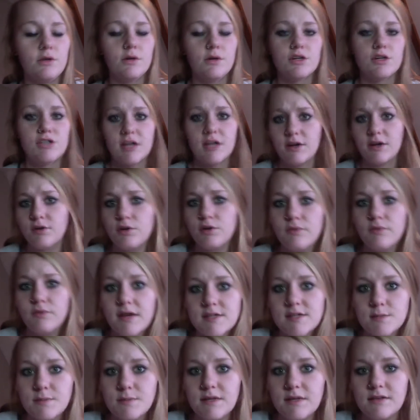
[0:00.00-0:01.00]
or share a new
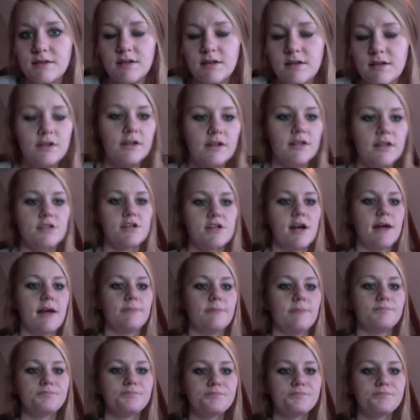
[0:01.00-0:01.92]
recipe that you're going to try.